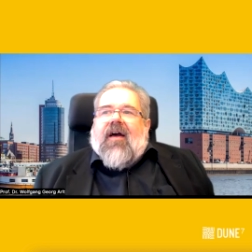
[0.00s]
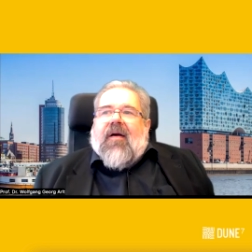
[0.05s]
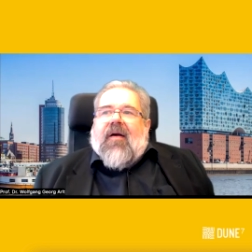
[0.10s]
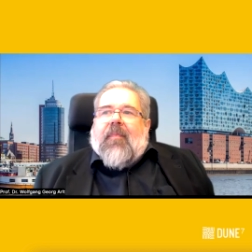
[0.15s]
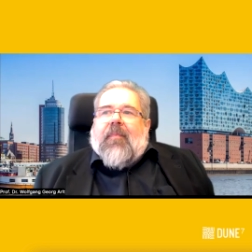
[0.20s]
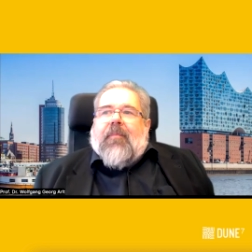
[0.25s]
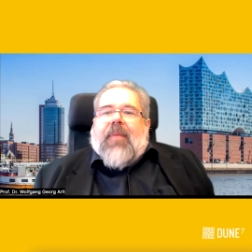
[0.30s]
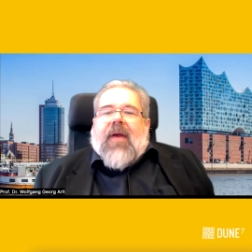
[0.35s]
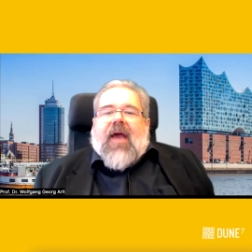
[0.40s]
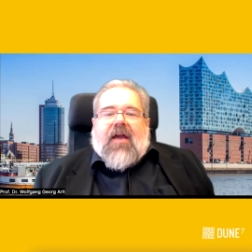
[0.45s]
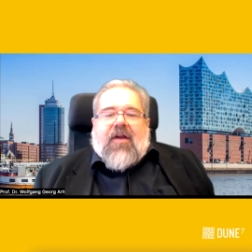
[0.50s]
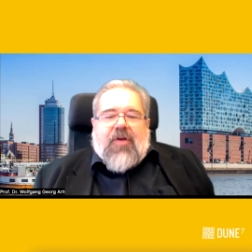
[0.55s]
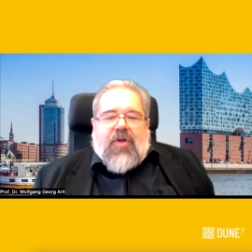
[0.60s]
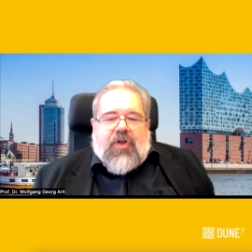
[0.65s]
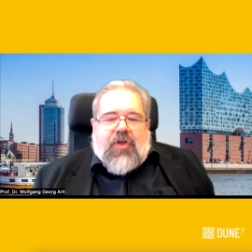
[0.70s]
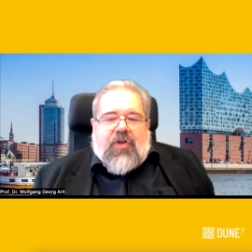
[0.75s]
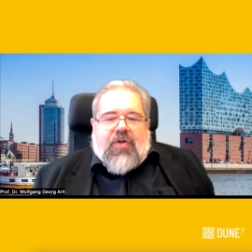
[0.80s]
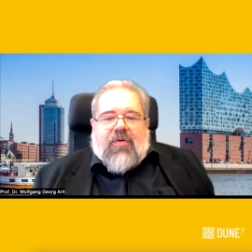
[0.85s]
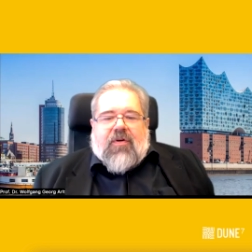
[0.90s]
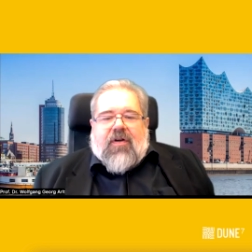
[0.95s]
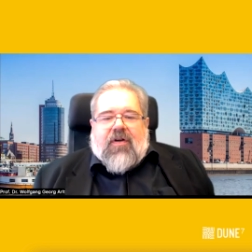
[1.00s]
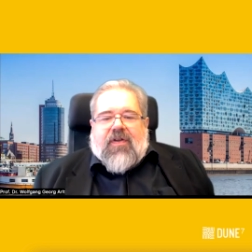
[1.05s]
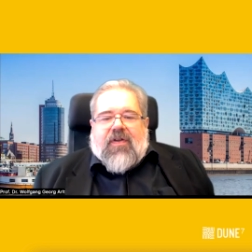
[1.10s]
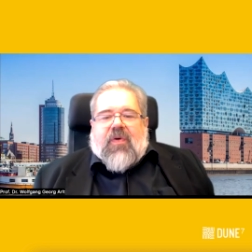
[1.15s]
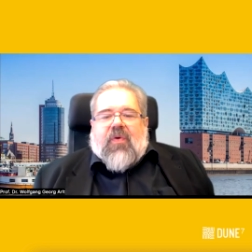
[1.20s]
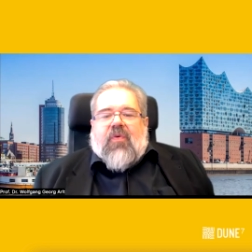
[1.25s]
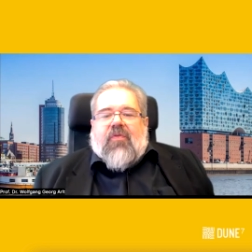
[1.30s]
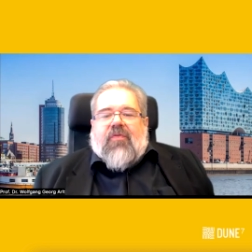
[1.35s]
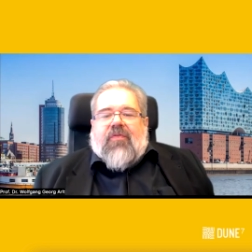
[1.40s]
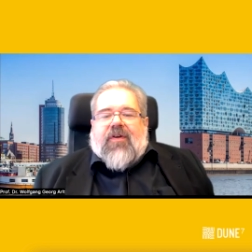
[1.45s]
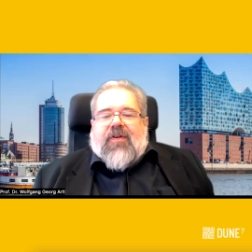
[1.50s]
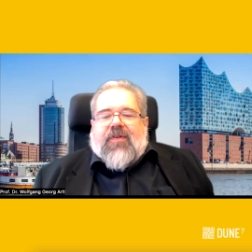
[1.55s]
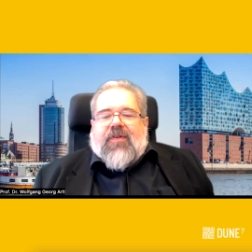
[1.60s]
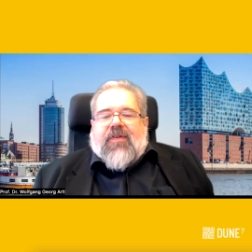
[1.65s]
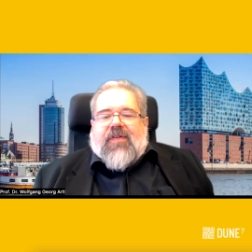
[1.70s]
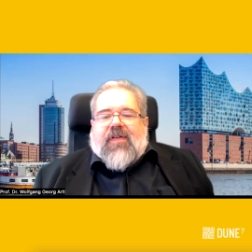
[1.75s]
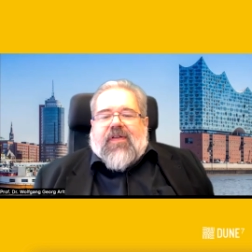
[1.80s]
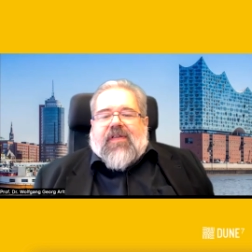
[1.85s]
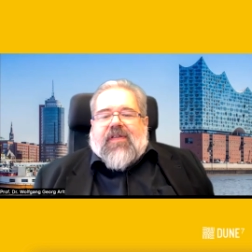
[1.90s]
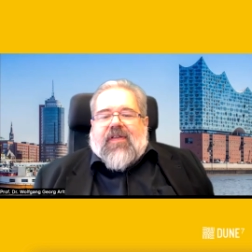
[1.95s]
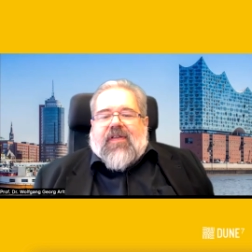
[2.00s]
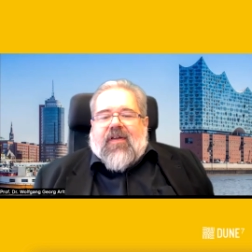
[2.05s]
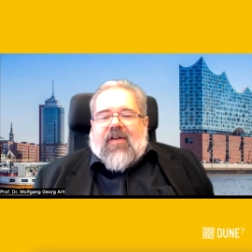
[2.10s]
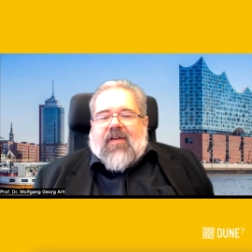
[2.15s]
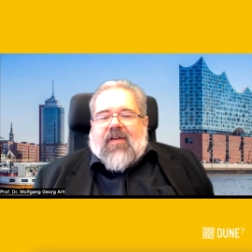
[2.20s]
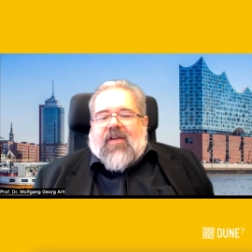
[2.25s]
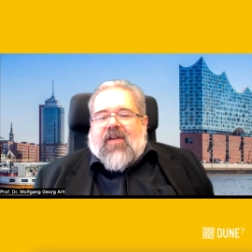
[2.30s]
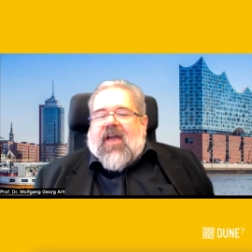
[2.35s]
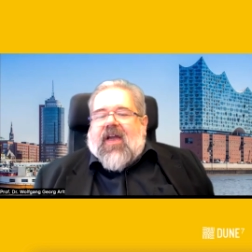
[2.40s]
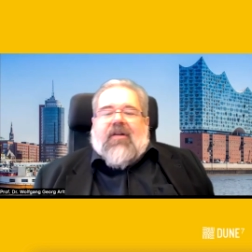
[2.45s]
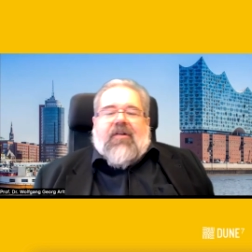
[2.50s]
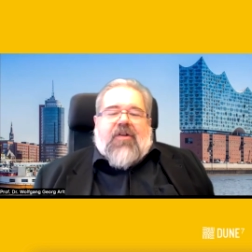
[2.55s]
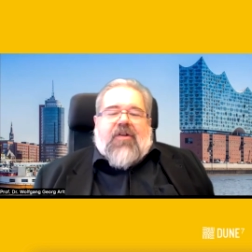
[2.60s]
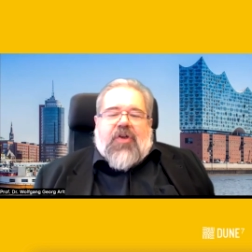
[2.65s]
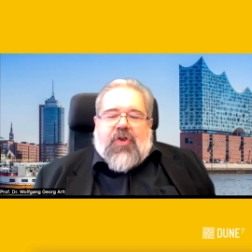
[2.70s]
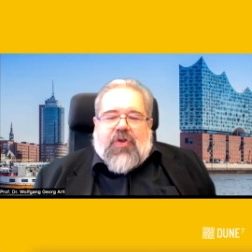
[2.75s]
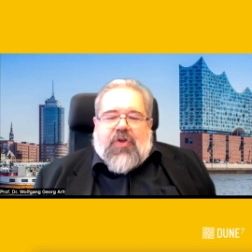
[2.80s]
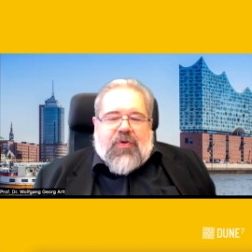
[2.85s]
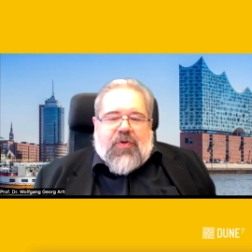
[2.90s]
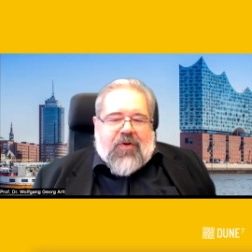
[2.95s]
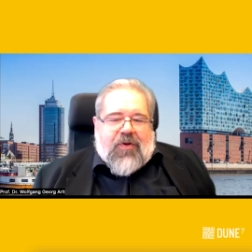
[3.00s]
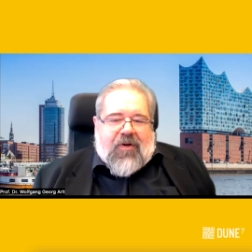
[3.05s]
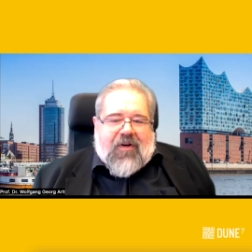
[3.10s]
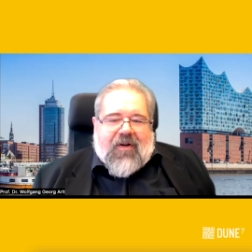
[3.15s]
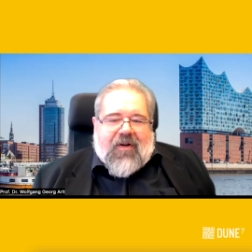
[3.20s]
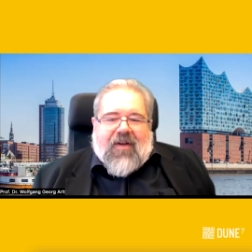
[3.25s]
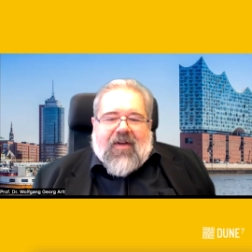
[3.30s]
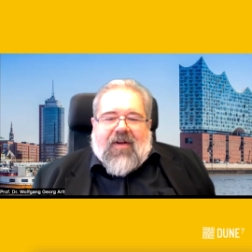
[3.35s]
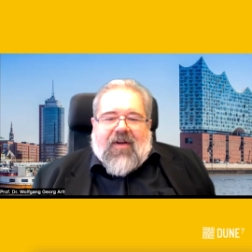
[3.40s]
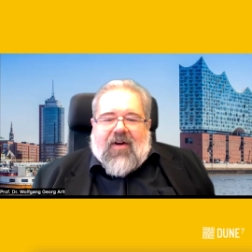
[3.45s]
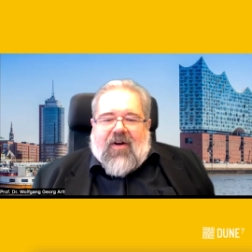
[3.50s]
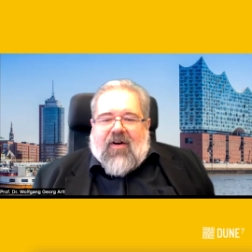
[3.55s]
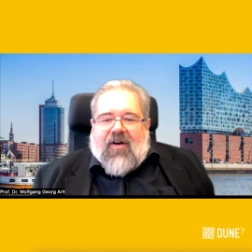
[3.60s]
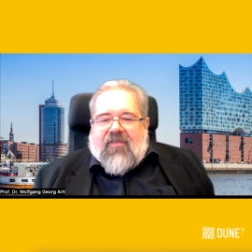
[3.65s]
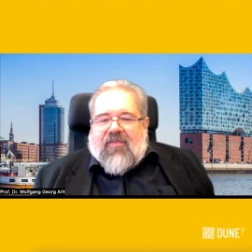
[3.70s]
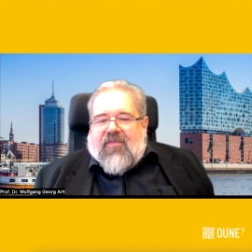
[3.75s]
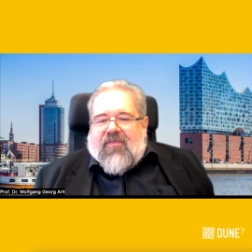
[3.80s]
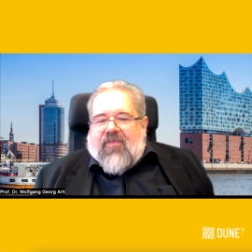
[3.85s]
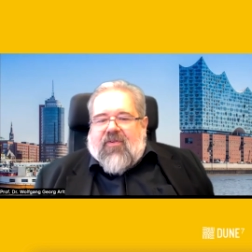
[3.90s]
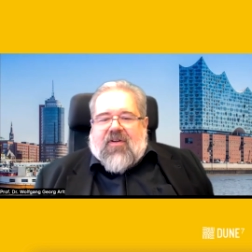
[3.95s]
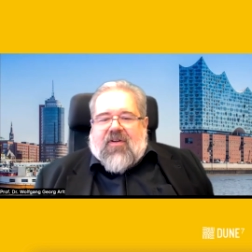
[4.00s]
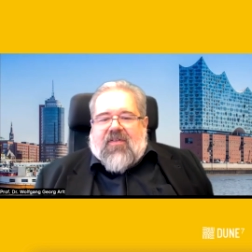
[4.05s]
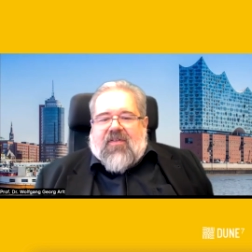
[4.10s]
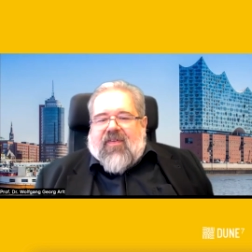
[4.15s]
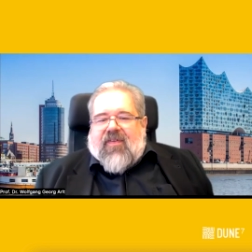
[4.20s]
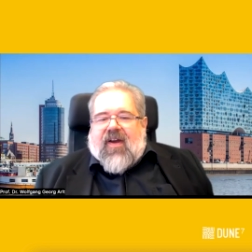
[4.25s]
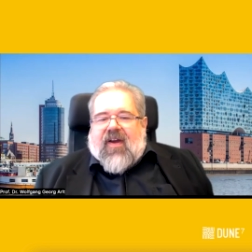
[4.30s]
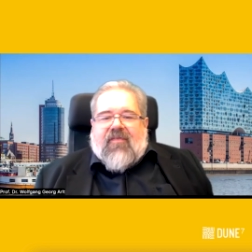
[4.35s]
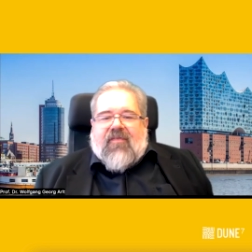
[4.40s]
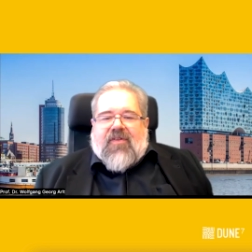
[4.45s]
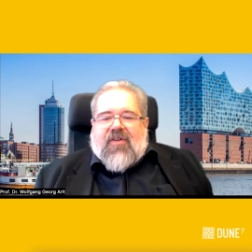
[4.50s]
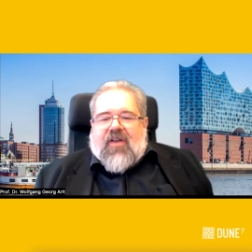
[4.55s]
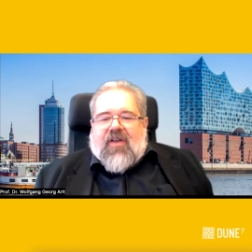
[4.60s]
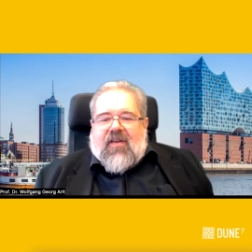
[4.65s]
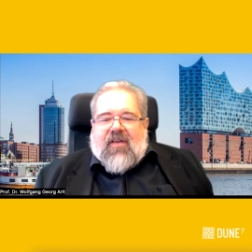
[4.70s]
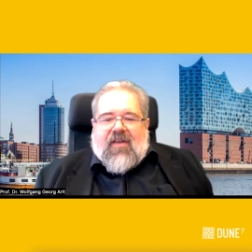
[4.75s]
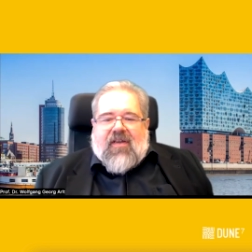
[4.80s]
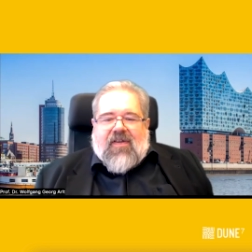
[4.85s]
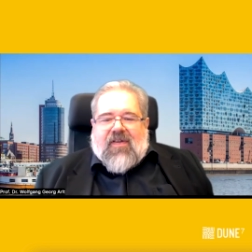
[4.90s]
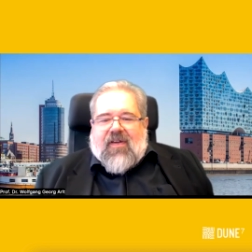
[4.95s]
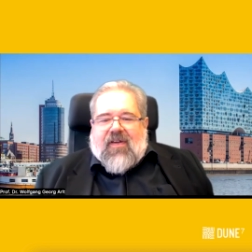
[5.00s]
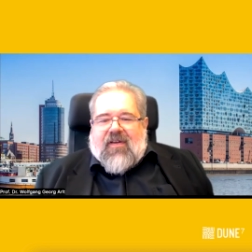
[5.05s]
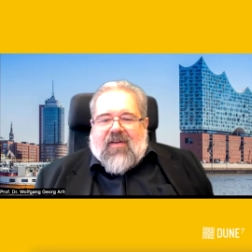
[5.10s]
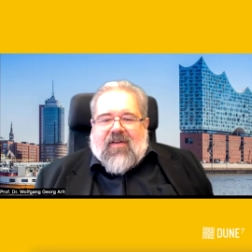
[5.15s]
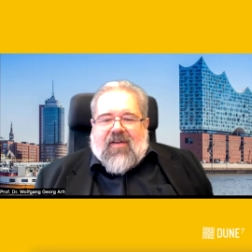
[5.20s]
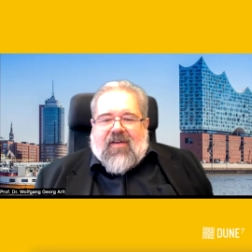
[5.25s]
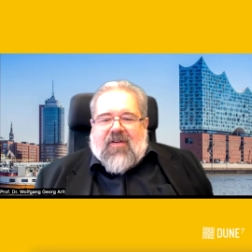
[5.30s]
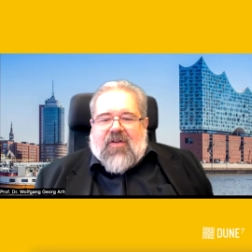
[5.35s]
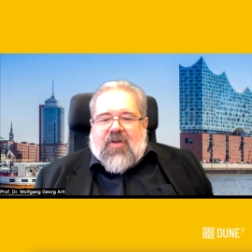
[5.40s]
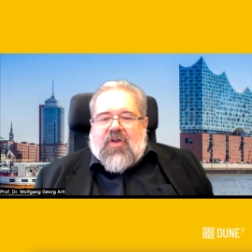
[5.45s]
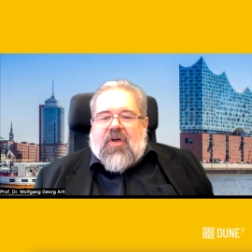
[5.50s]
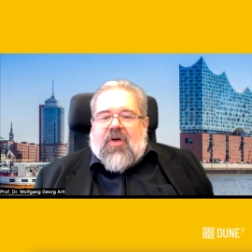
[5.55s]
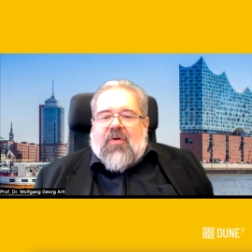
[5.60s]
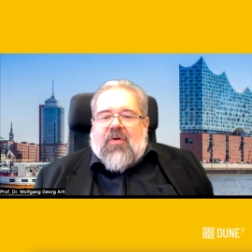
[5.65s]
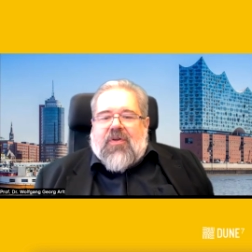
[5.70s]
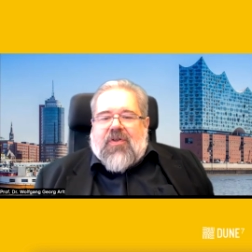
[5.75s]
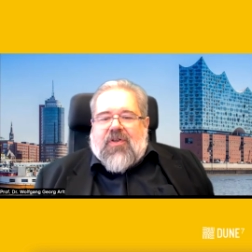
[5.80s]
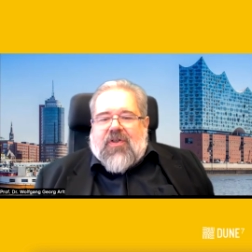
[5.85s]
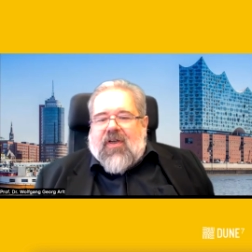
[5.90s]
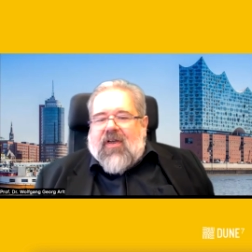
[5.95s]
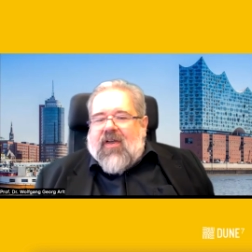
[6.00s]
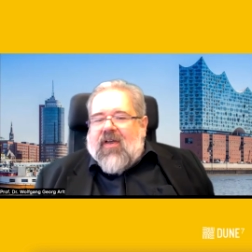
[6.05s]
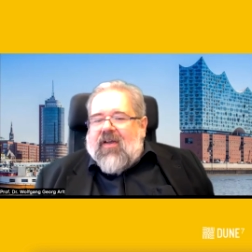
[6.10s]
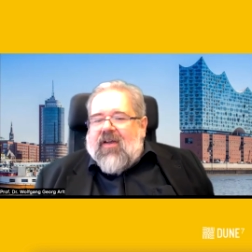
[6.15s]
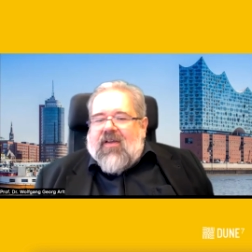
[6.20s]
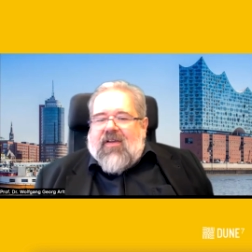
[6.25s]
package tour is over. So this caricature of 45 Chinese in a coach,